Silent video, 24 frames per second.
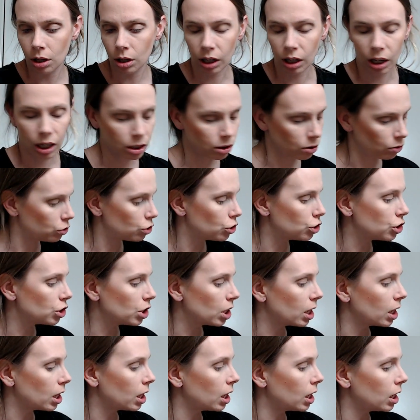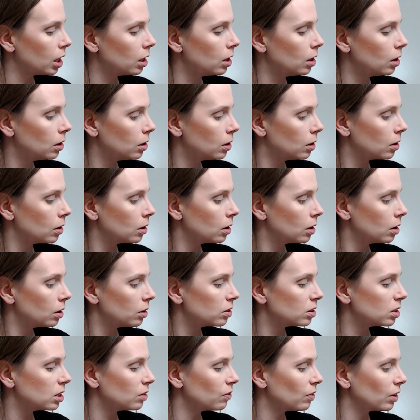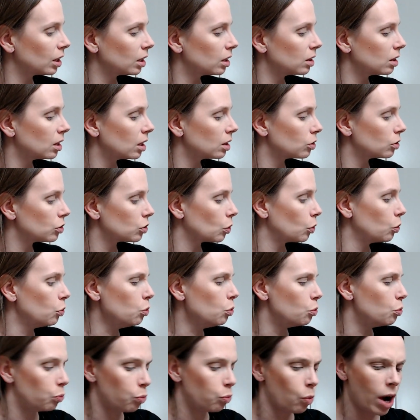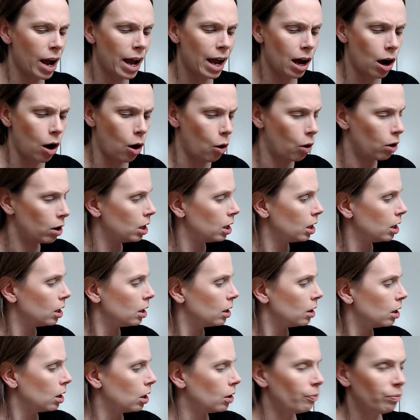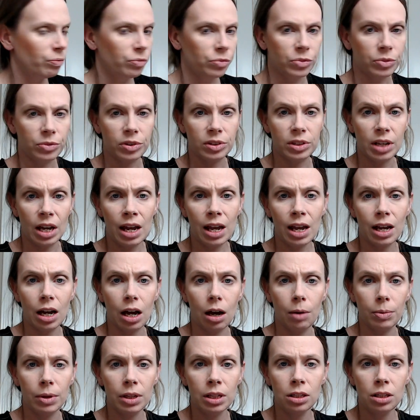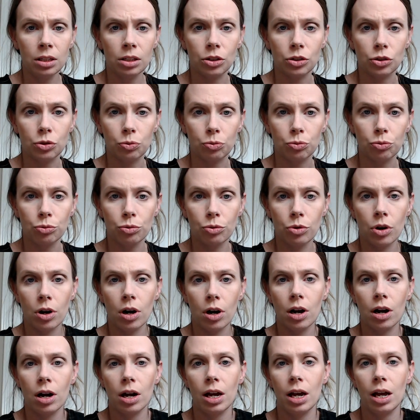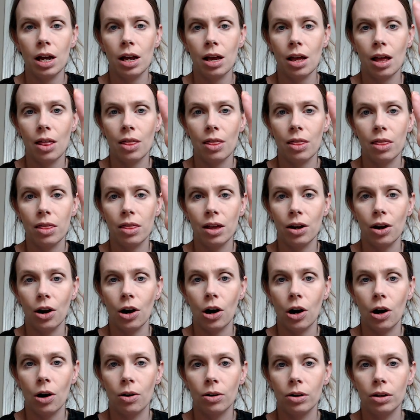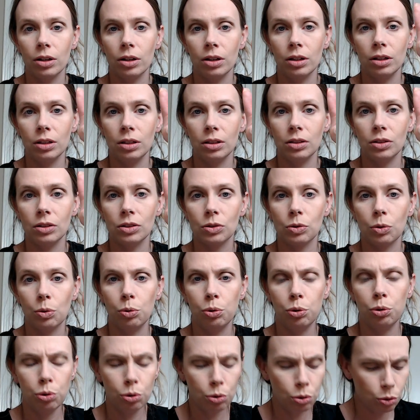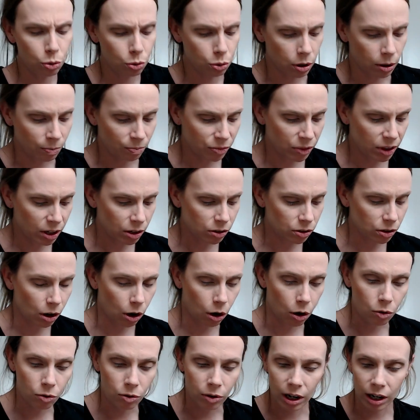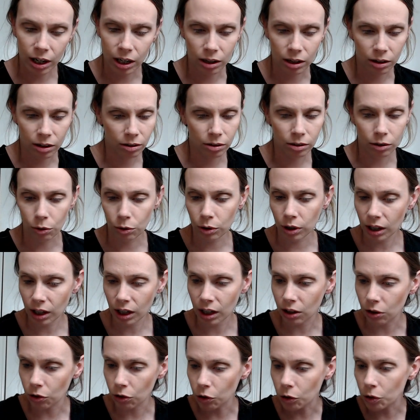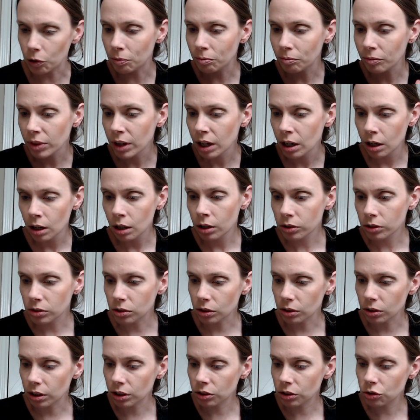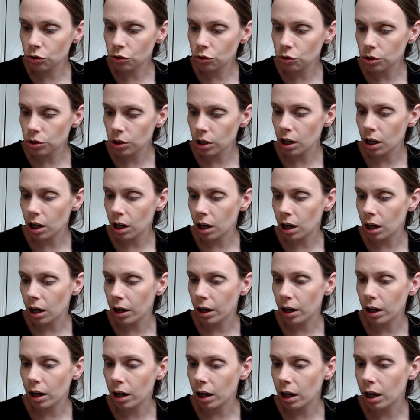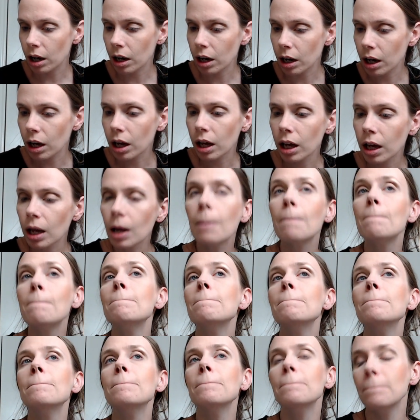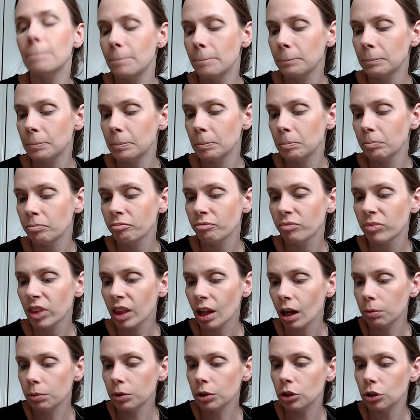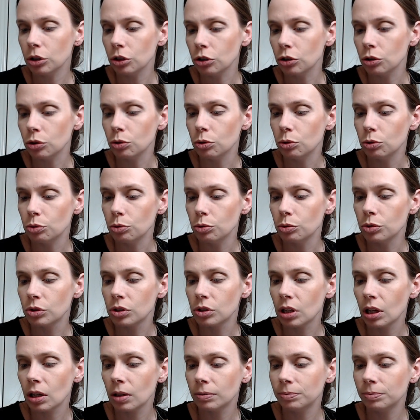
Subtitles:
kind of shade. Let's see if I can get that. Oh, wow. Damn, it is right there. It is... Whew. All right. Okay, girl. So let's try... I'm going to use...